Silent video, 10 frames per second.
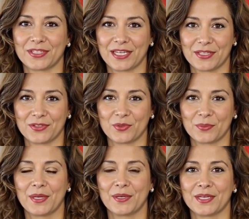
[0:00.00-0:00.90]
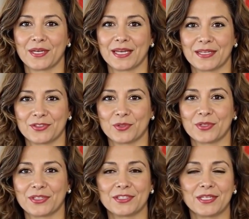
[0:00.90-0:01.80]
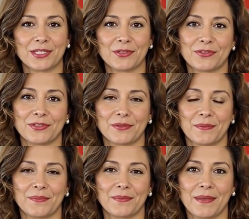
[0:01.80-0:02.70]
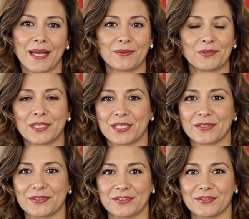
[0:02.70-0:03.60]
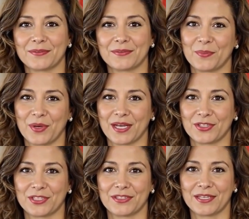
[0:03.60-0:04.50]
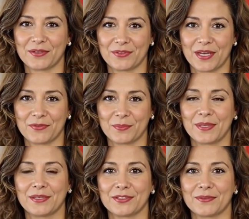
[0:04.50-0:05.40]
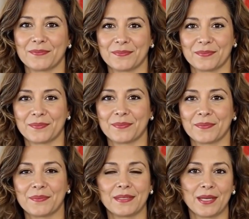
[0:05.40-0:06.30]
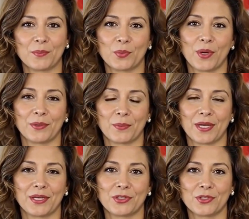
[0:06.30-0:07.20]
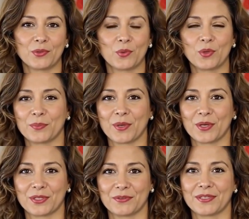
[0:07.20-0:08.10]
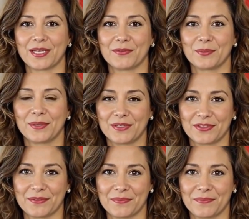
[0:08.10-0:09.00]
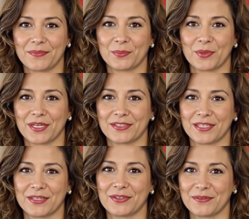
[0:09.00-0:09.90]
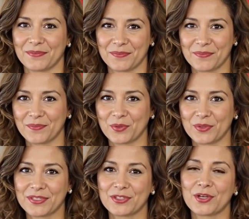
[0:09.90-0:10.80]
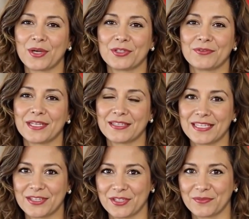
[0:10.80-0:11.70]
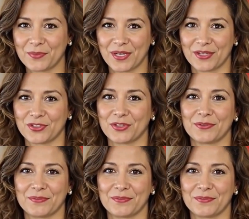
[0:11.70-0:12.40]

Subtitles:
taken to America and sold as slaves? Africans. Branches of government. Name one branch or part of the government. The president. Who is in charge of the executive branch?